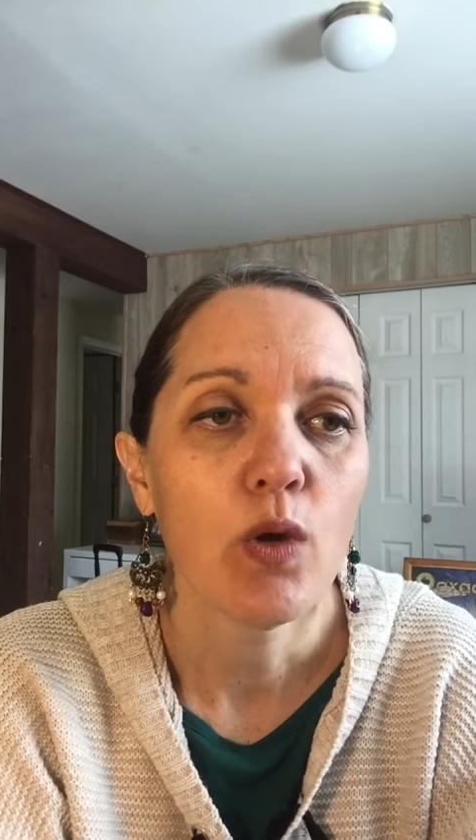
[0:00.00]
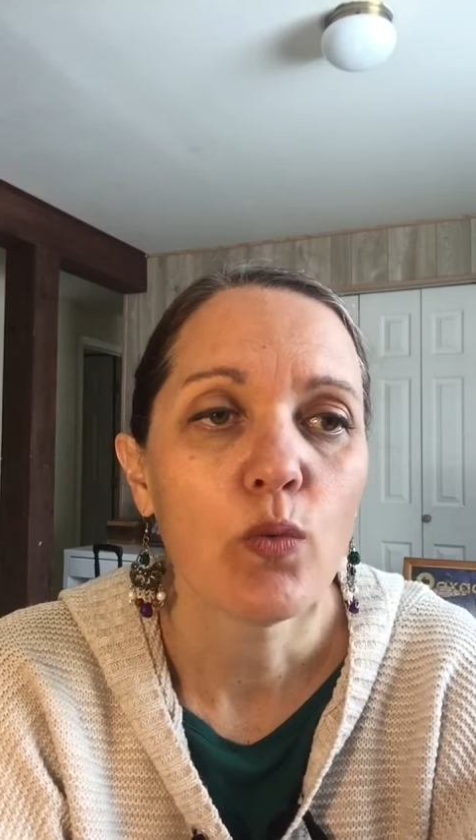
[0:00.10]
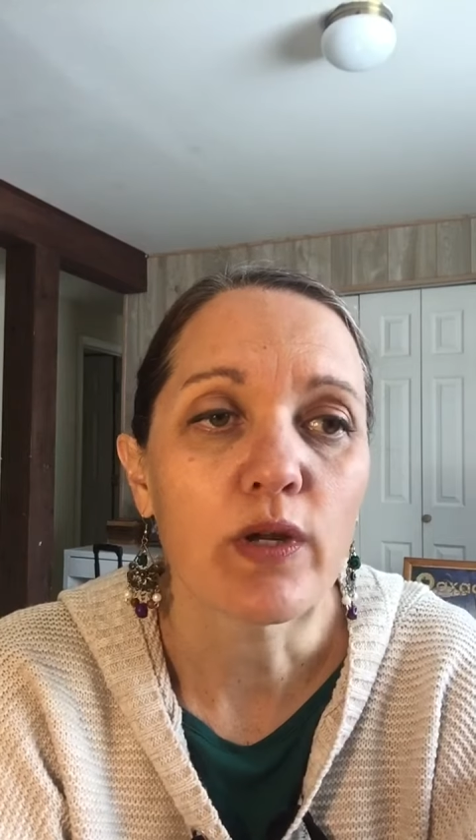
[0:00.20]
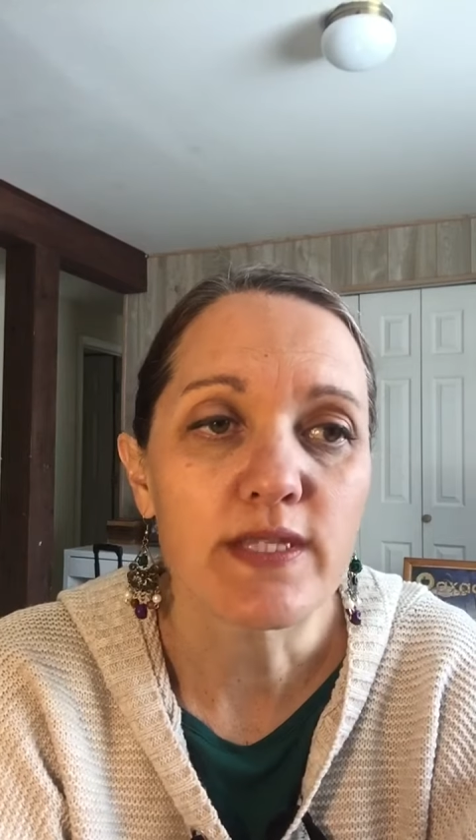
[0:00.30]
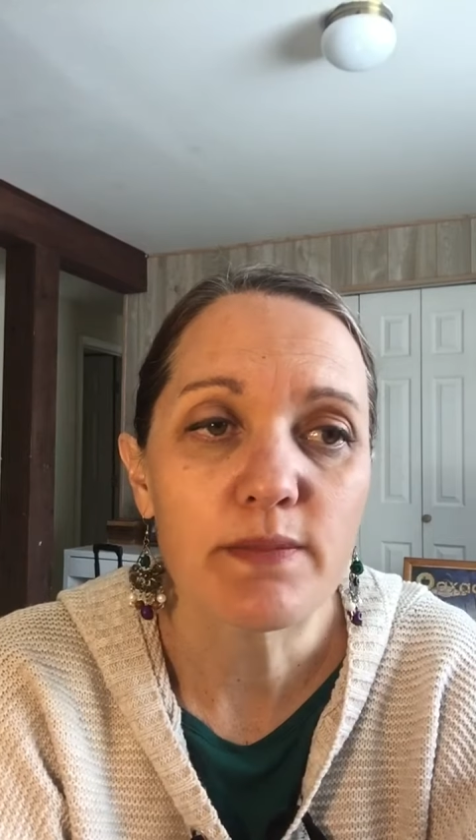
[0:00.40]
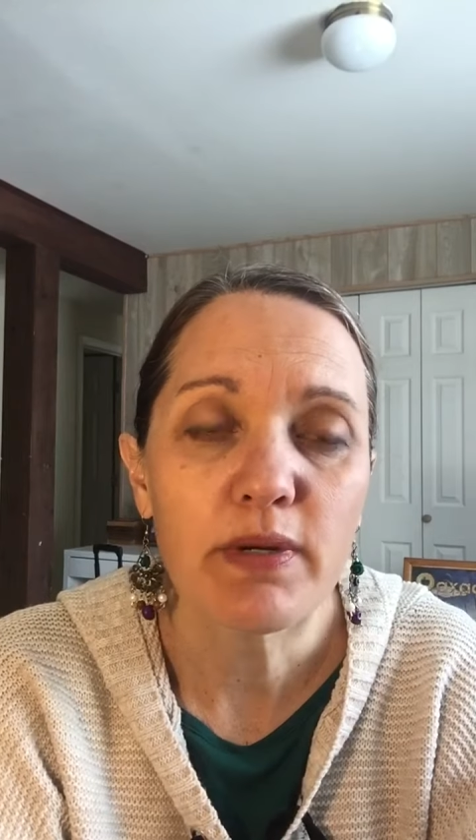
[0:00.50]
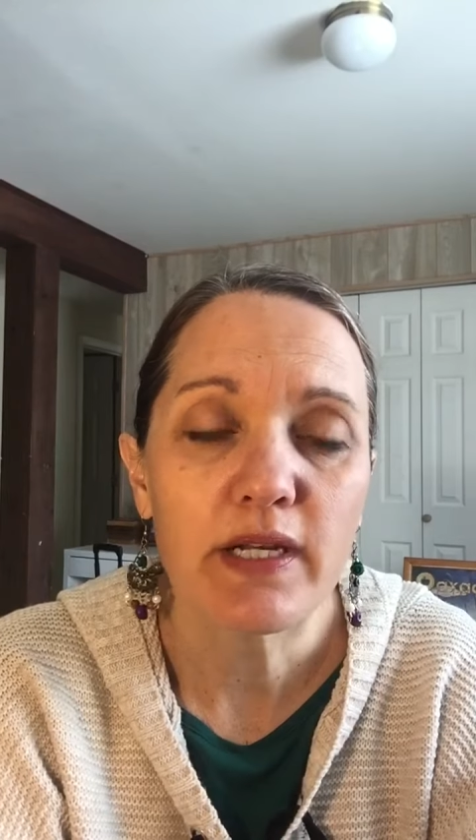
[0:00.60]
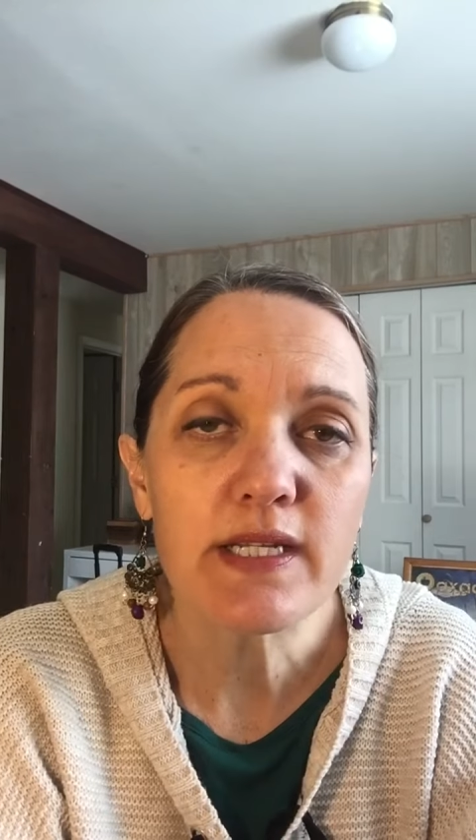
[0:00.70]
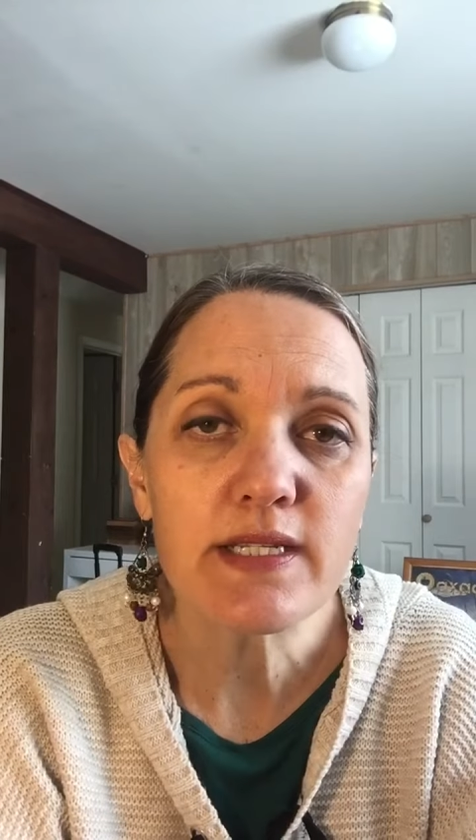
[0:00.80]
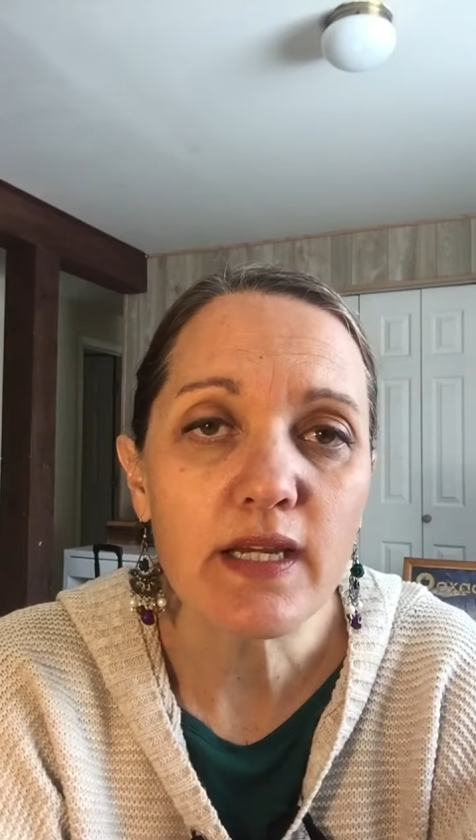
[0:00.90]
Once upon
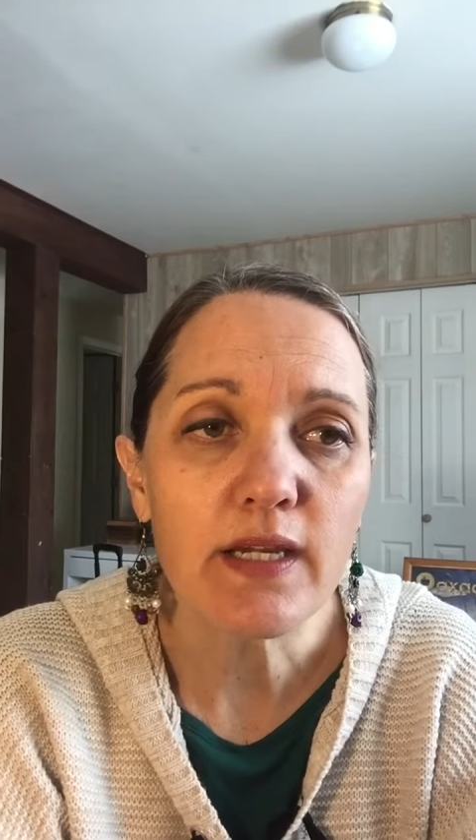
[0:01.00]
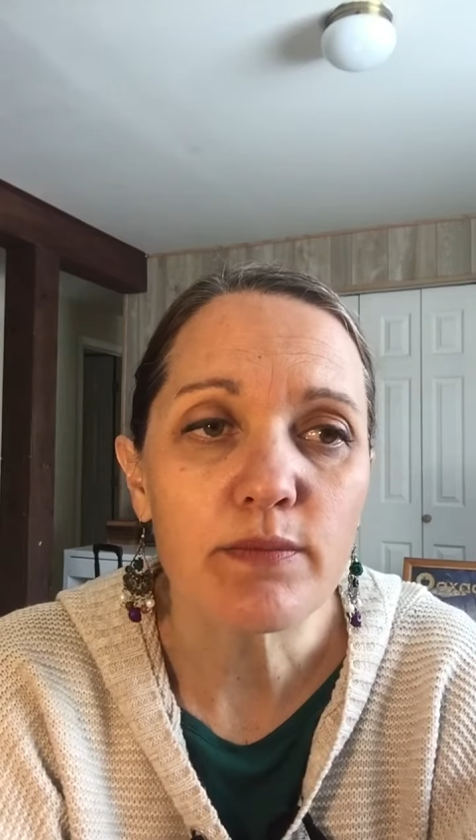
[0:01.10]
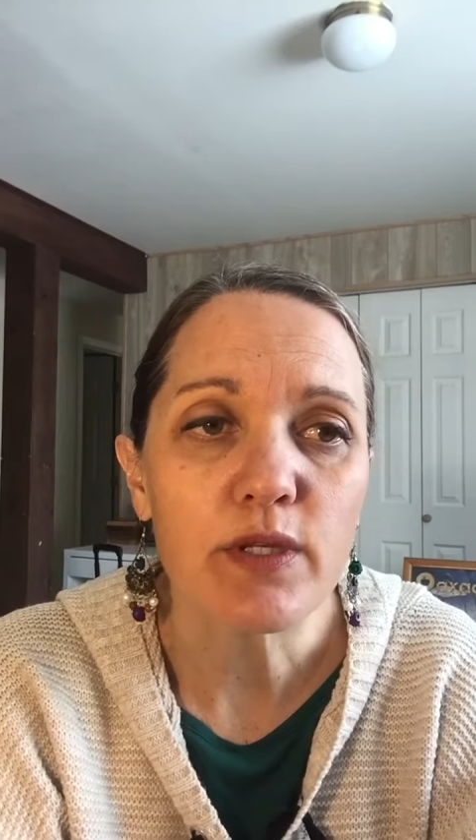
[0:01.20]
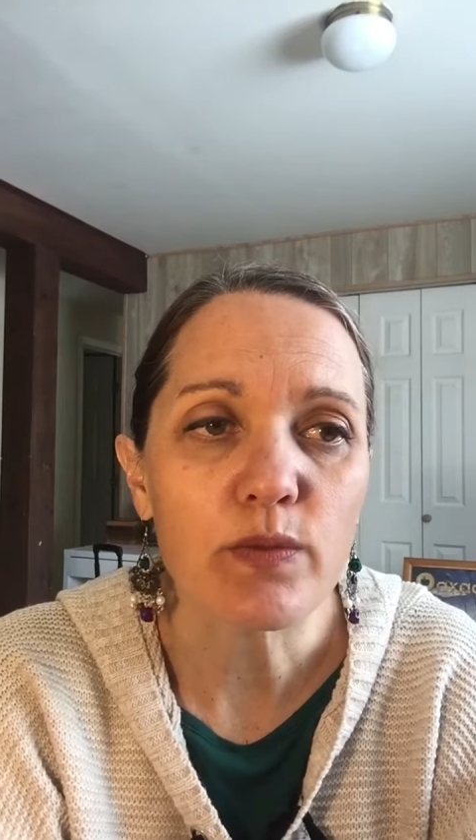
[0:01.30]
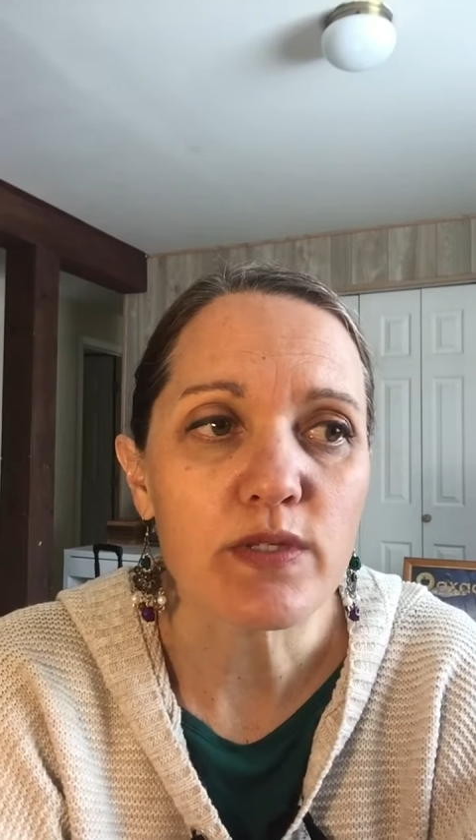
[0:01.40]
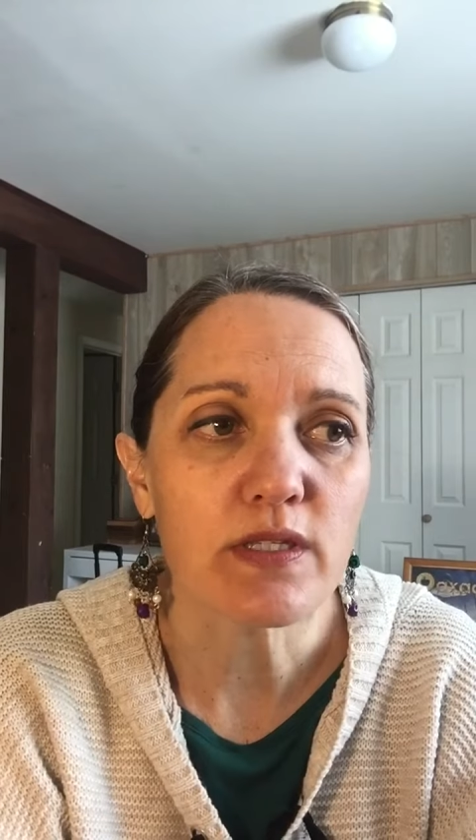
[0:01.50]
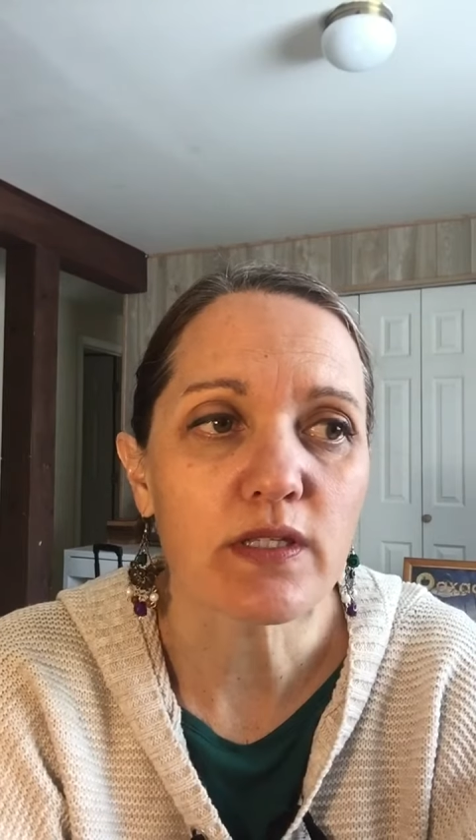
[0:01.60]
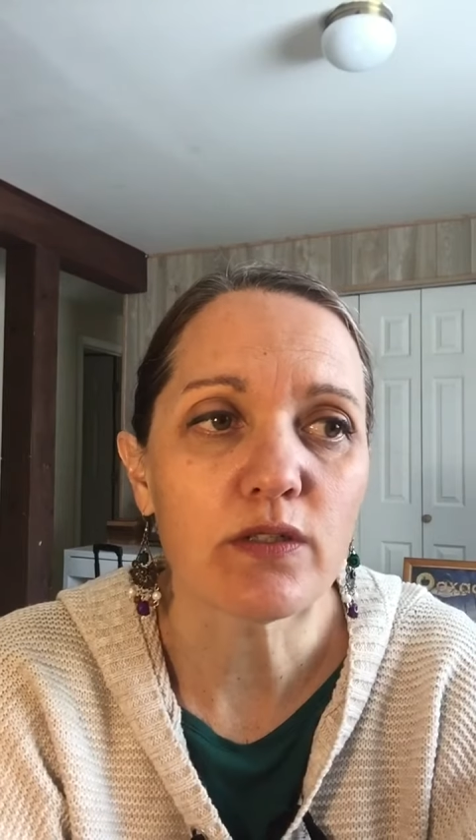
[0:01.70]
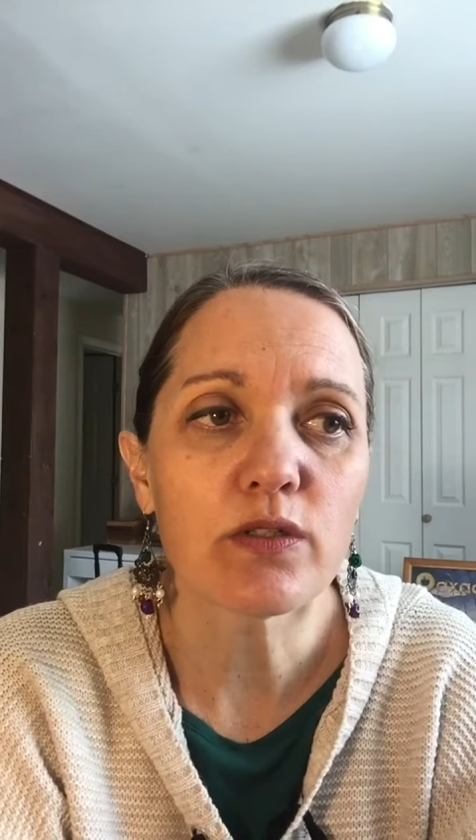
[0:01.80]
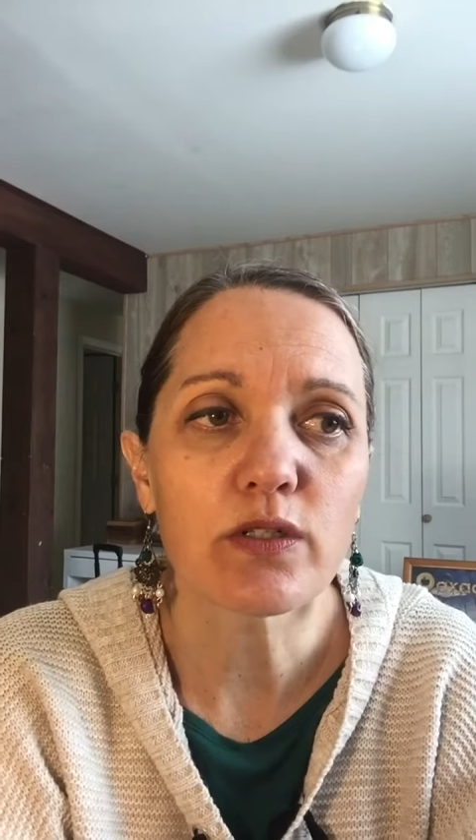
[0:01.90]
a time, there was a
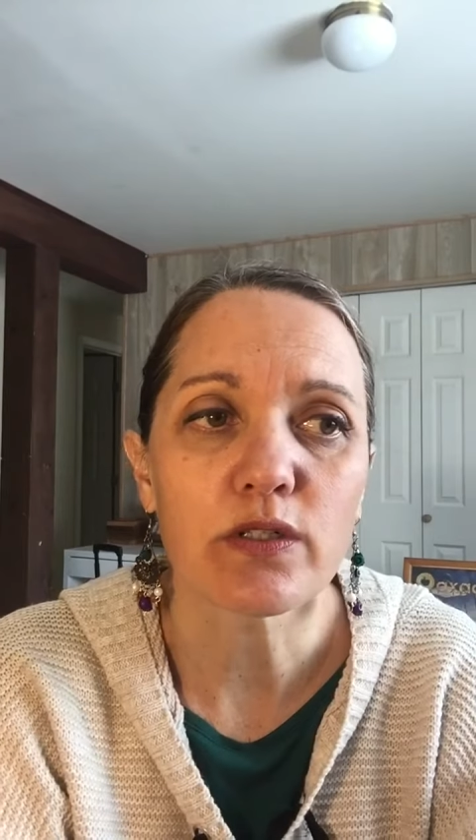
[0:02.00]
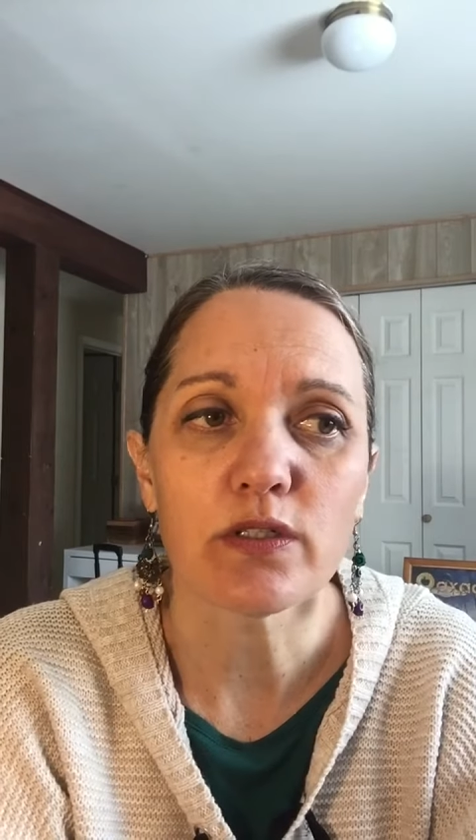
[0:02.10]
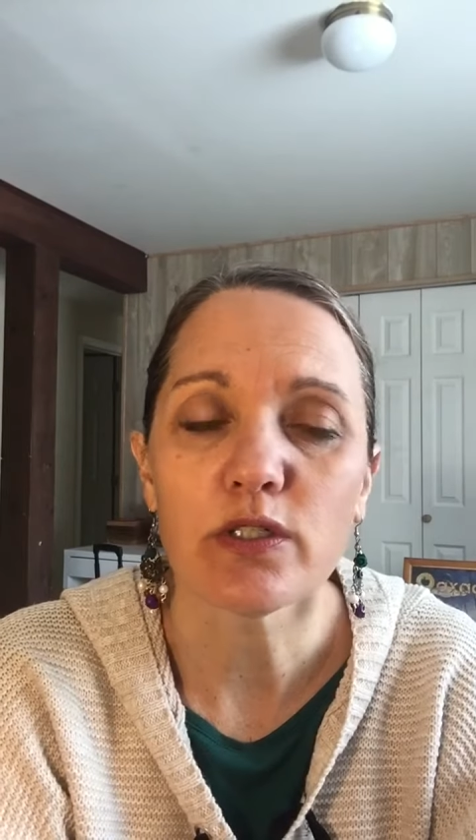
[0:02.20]
little girl